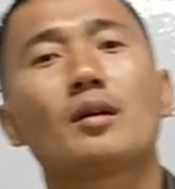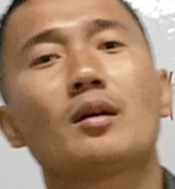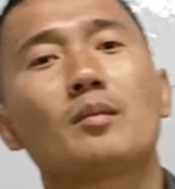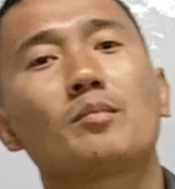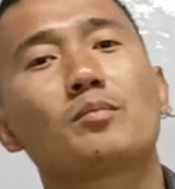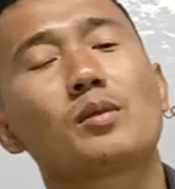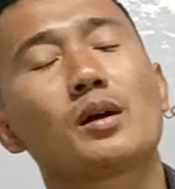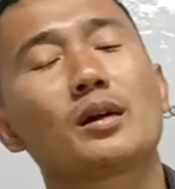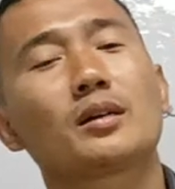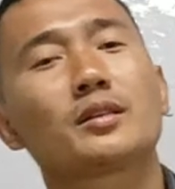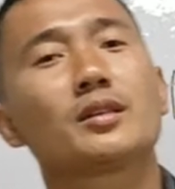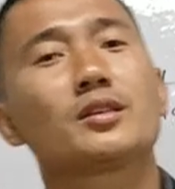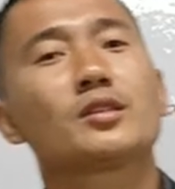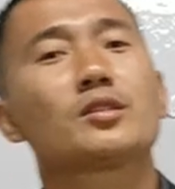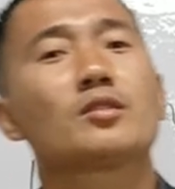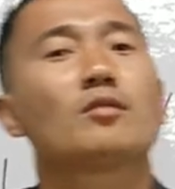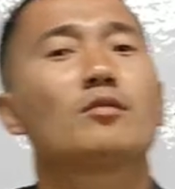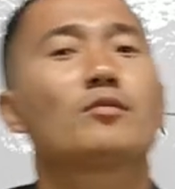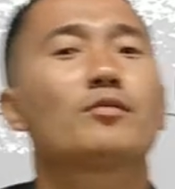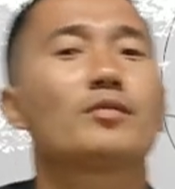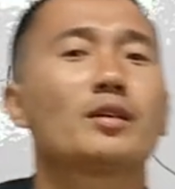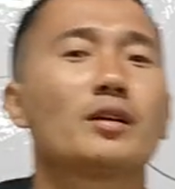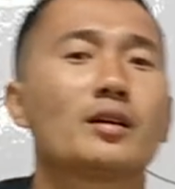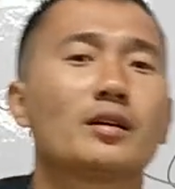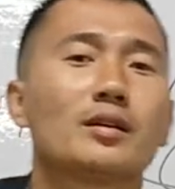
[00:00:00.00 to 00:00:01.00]
practice
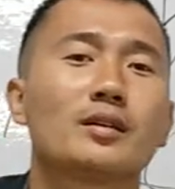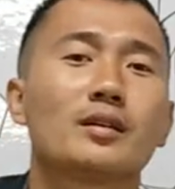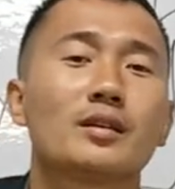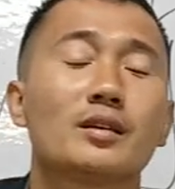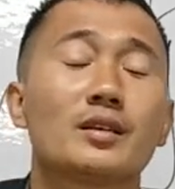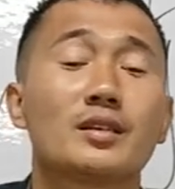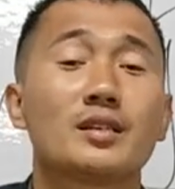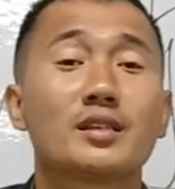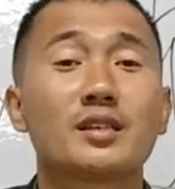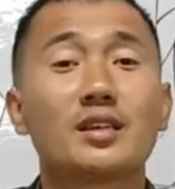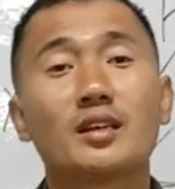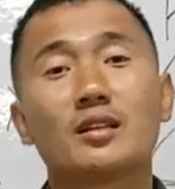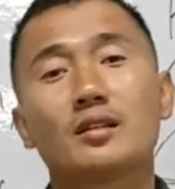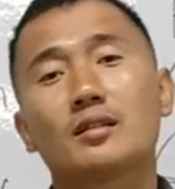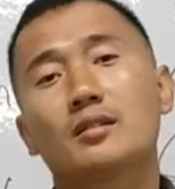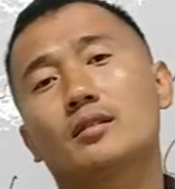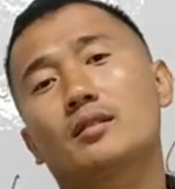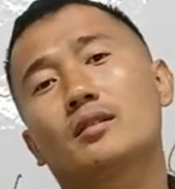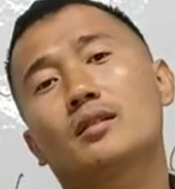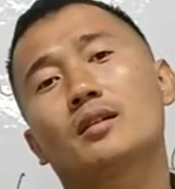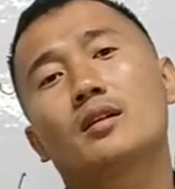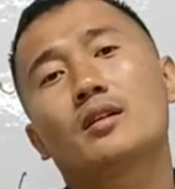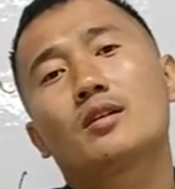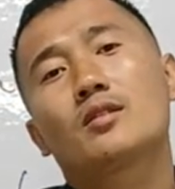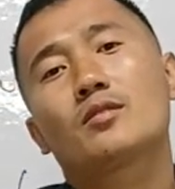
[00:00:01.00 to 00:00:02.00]
of
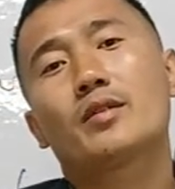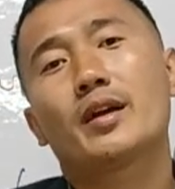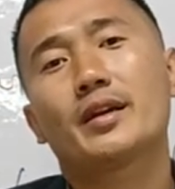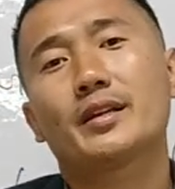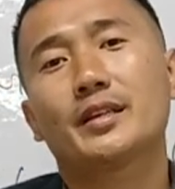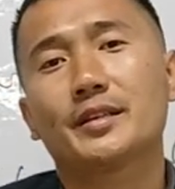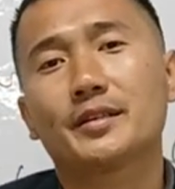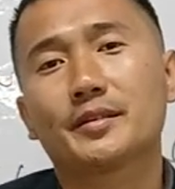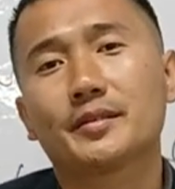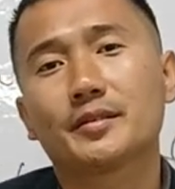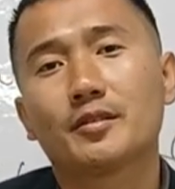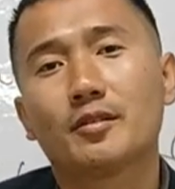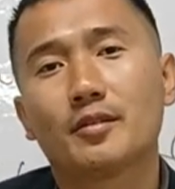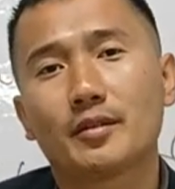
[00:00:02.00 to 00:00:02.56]
skill writing.